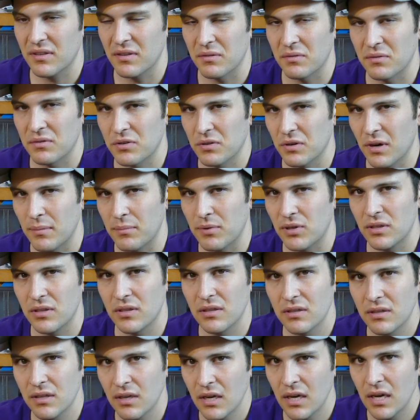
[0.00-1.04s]
the trouble.
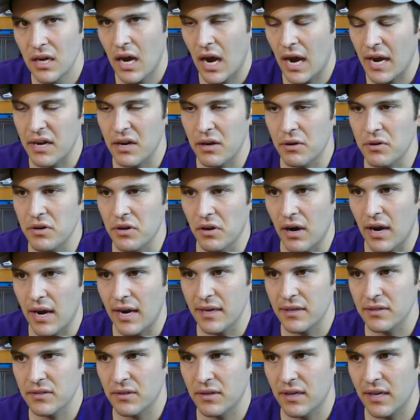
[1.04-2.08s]
I know your
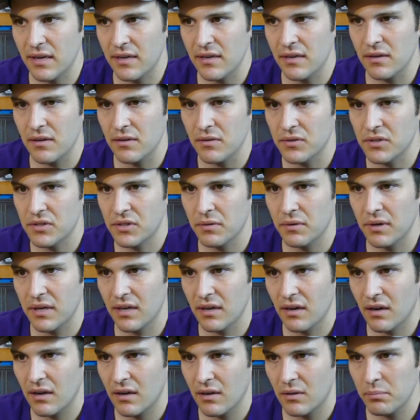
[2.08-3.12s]
eyes will get used to it
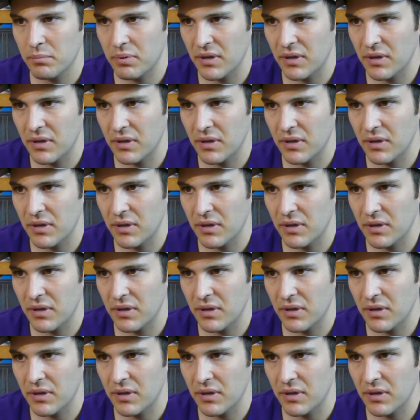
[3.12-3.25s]
and all,